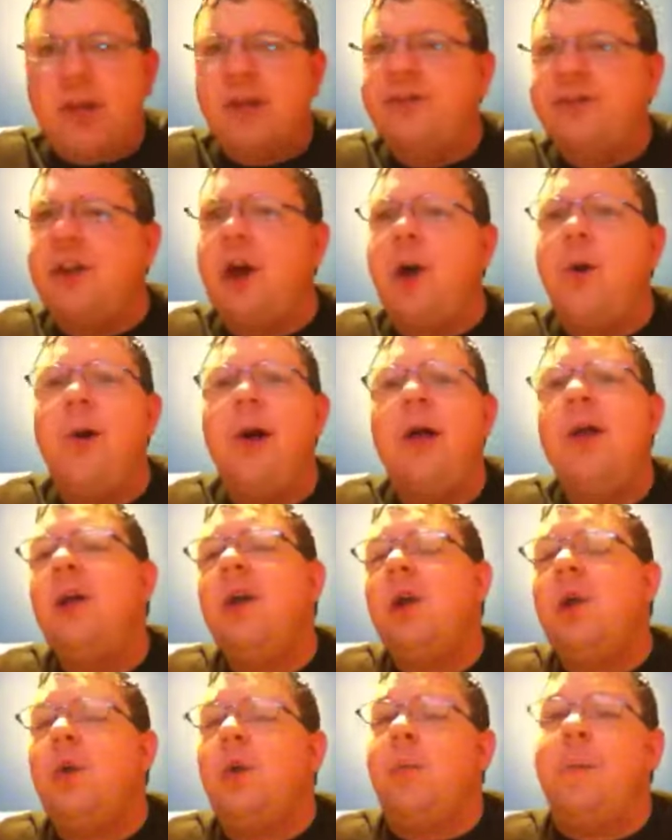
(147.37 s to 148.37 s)
So
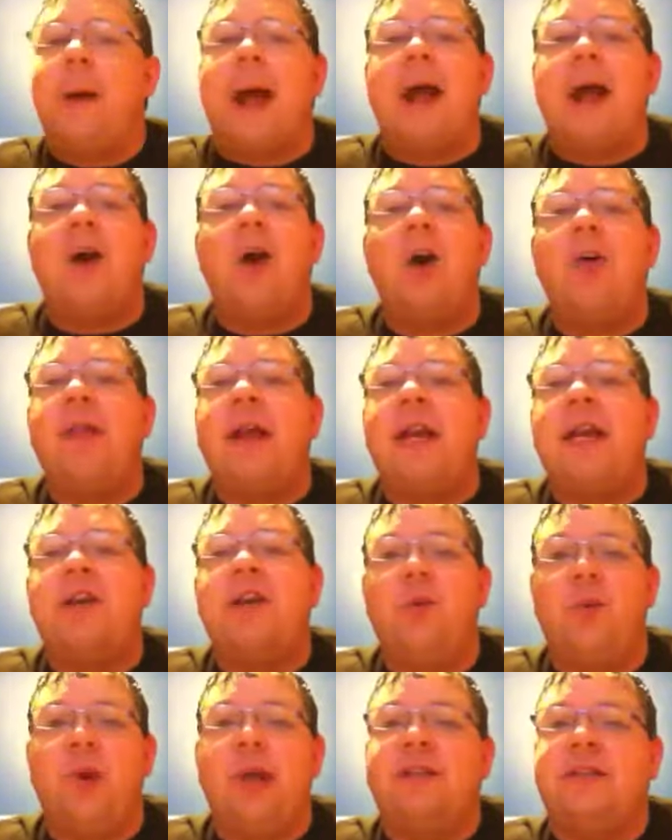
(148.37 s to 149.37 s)
we'll pack all that
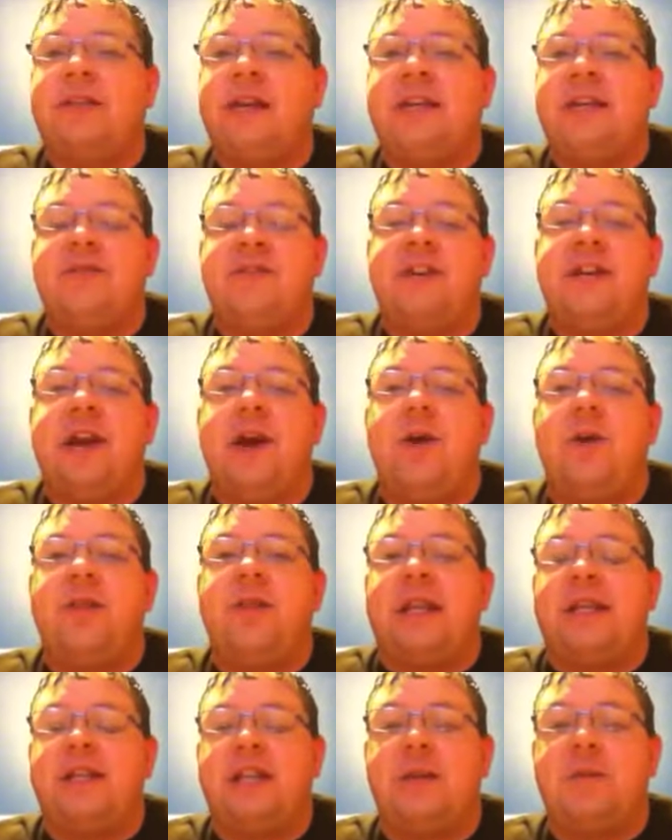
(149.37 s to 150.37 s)
into Wednesday's video, and
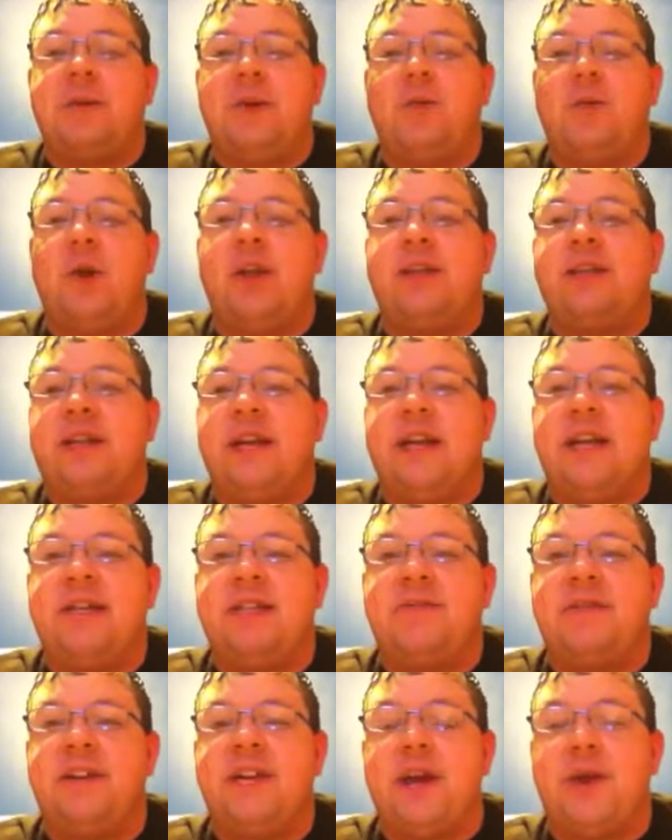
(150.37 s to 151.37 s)
that's going to be
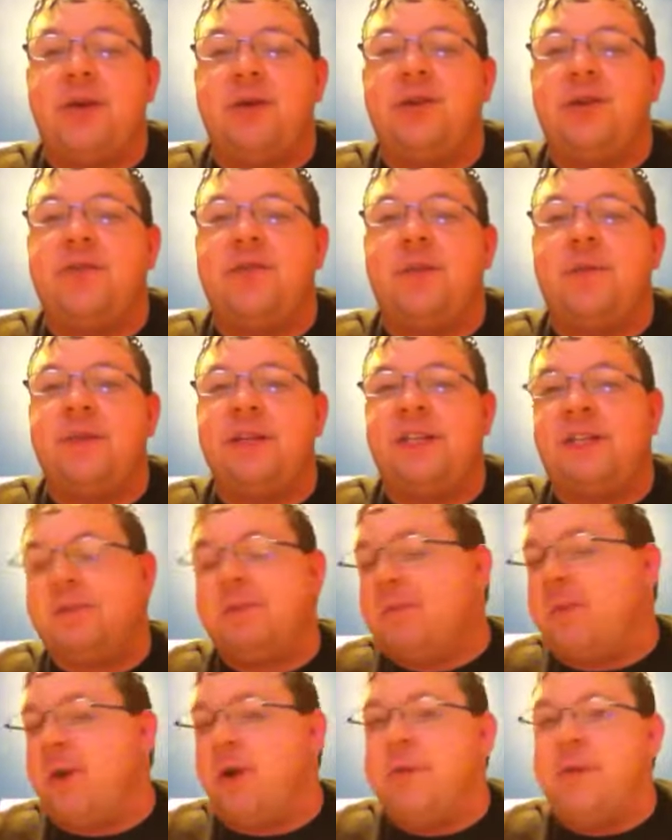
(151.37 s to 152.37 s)
Wednesday's videos from this
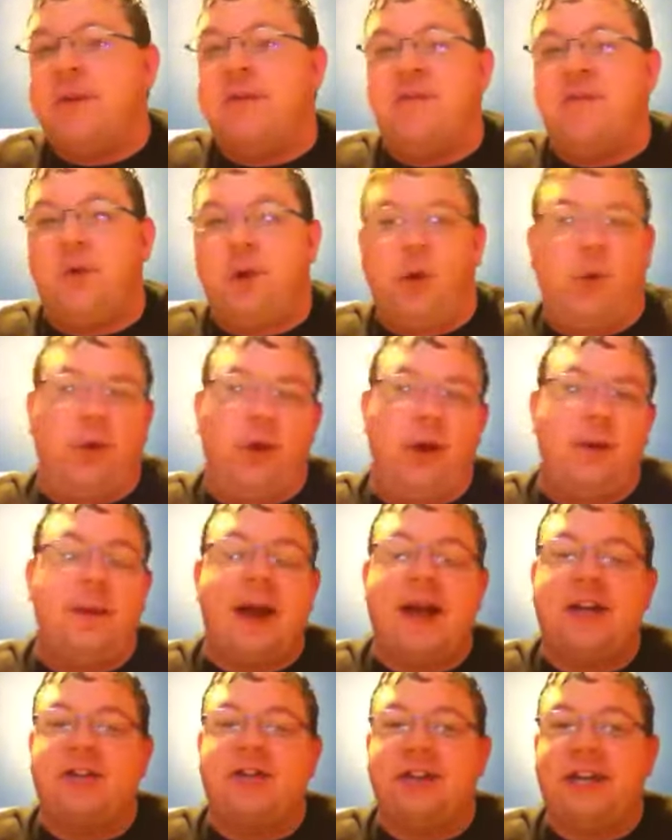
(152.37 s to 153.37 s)
moment forward. I'm
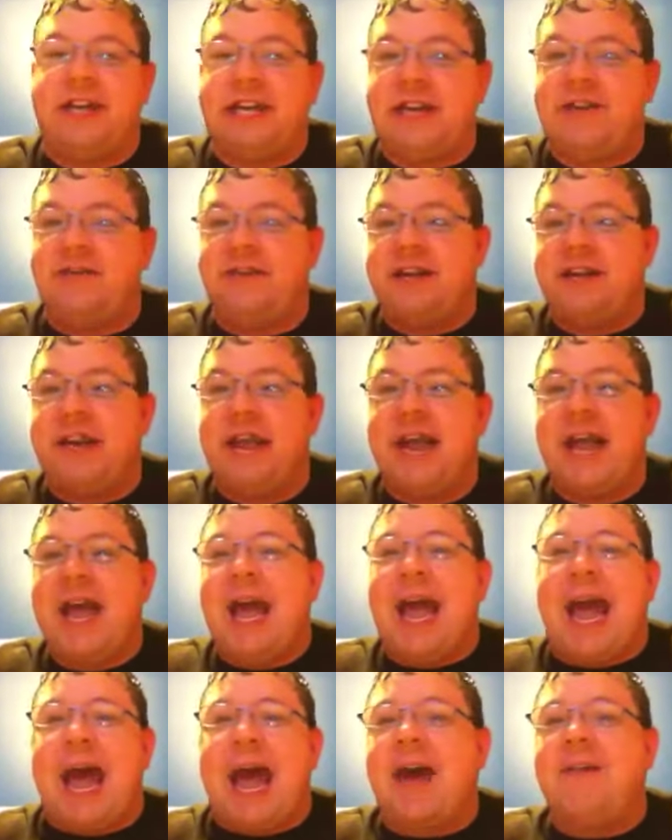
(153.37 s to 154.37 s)
actually even
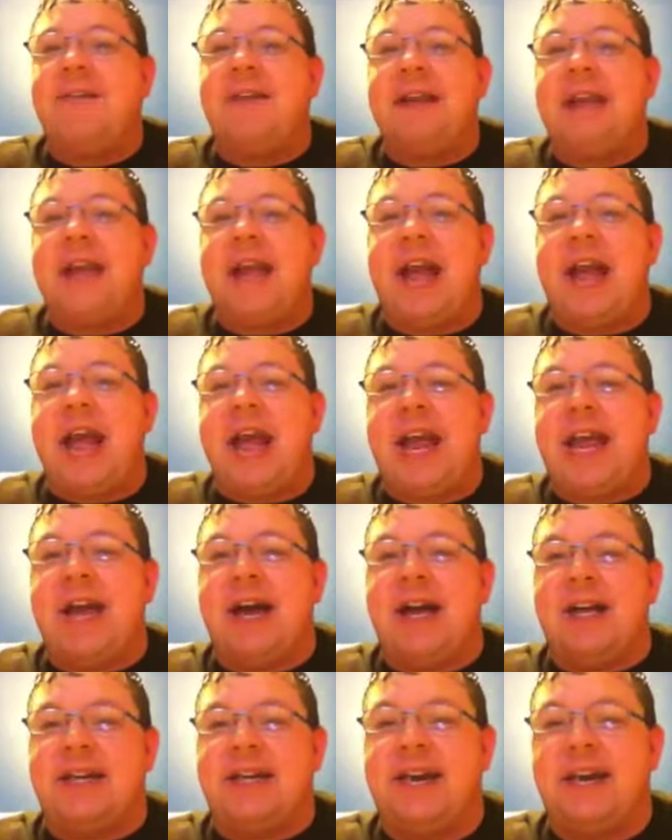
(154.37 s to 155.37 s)
having a
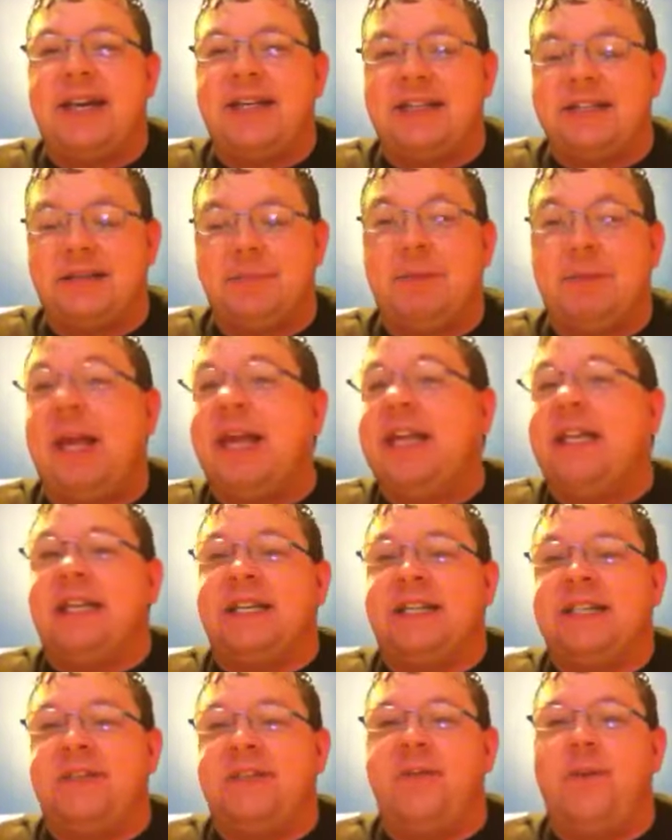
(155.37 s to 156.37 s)
uh, nice
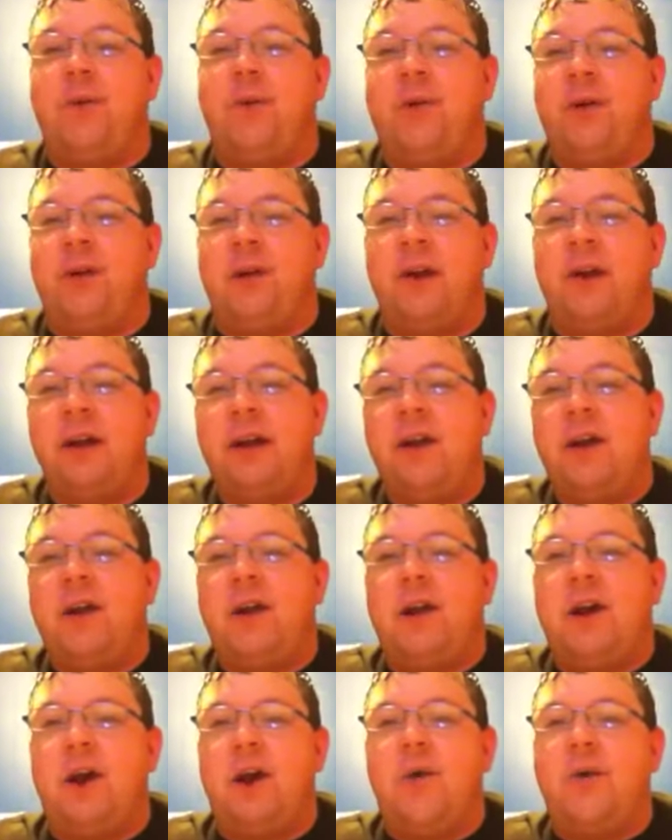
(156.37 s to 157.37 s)
playlist for
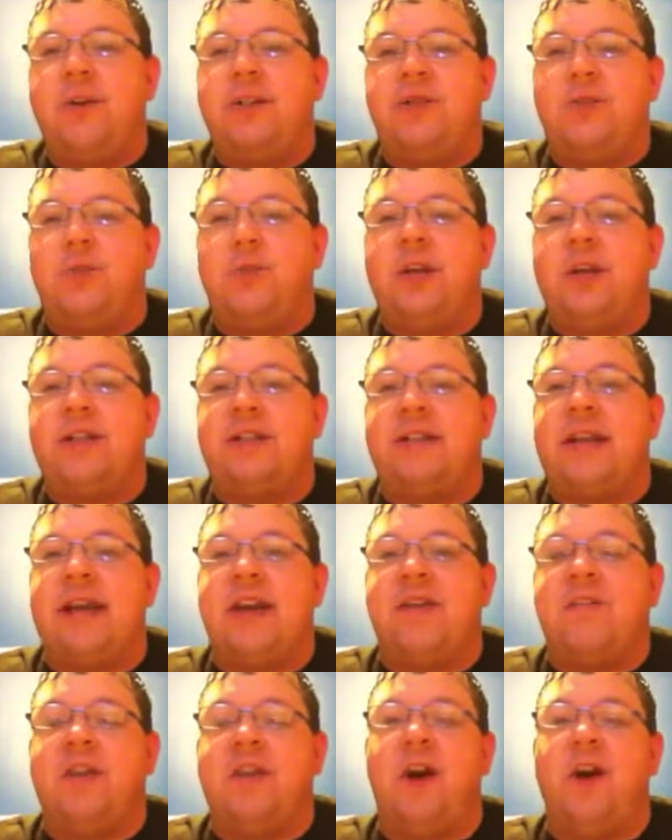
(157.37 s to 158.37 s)
Owen's
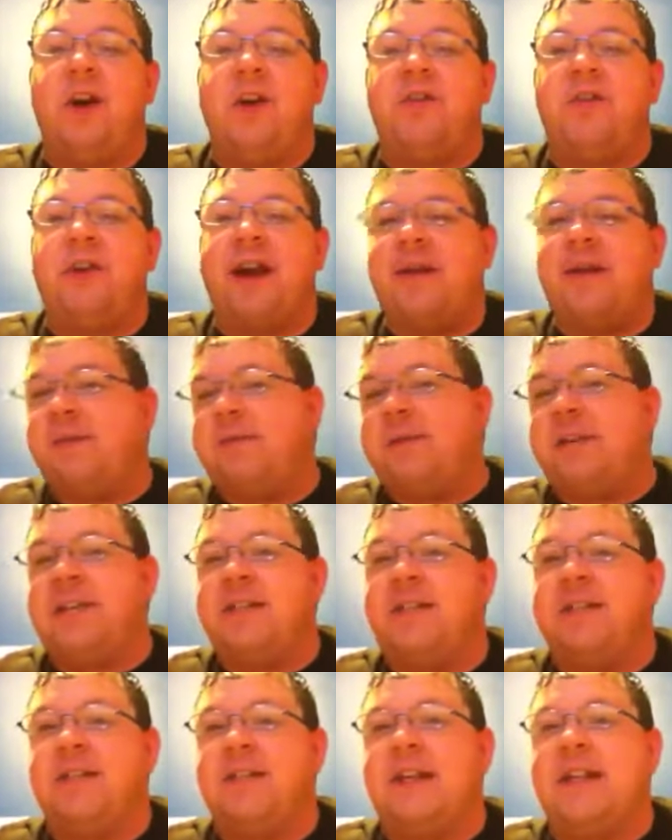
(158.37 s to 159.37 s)
Wednesday vlog of
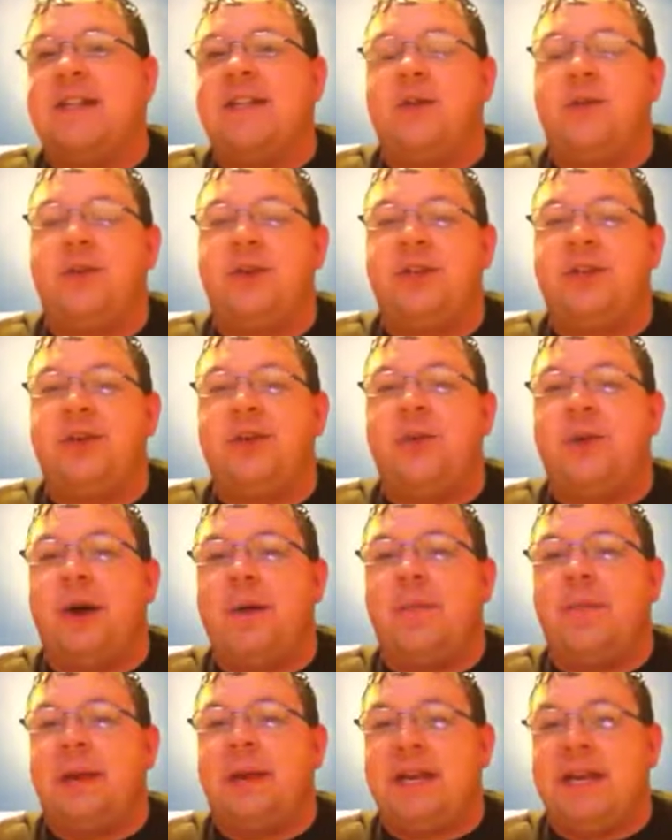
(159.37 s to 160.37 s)
randomness, and that's going to
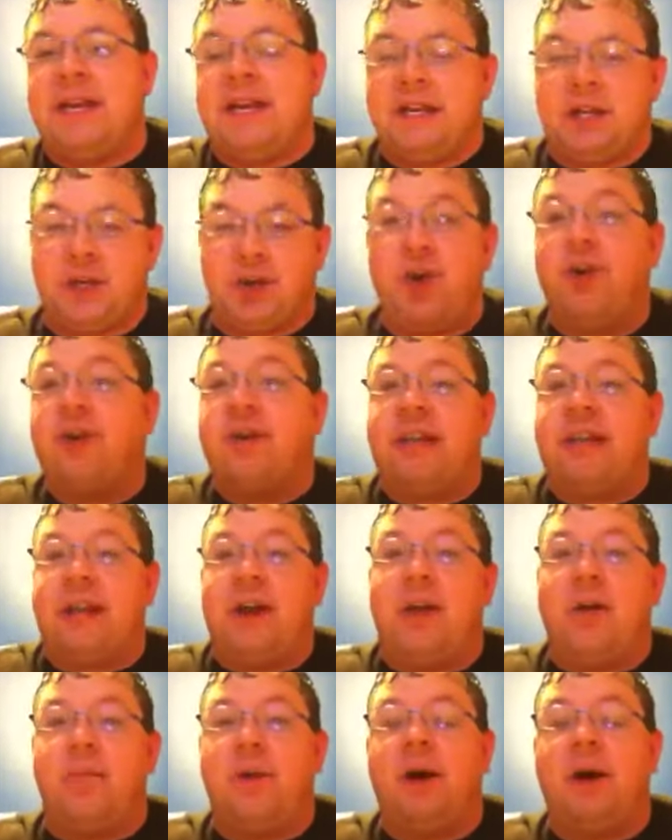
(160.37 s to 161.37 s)
uh, be currently
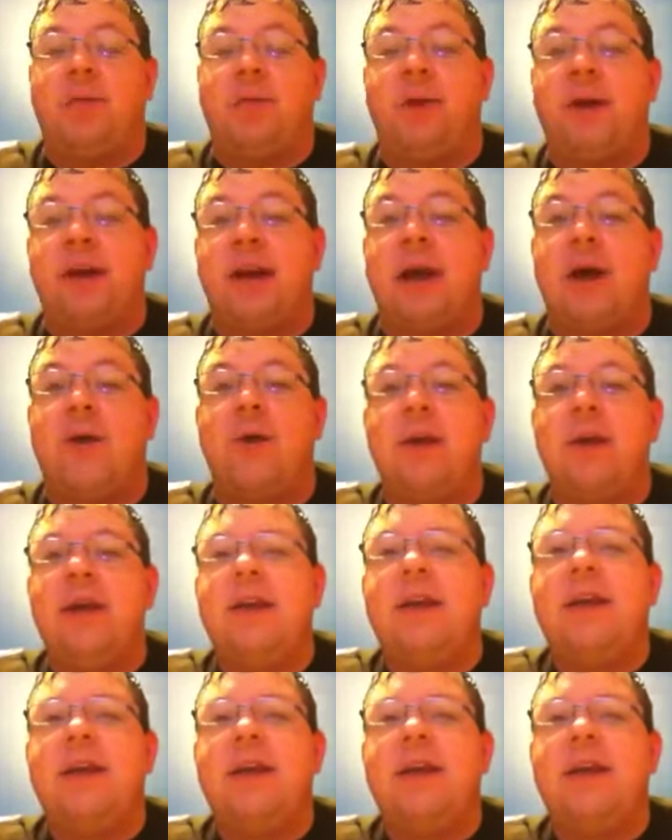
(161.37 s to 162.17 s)
on pop right now.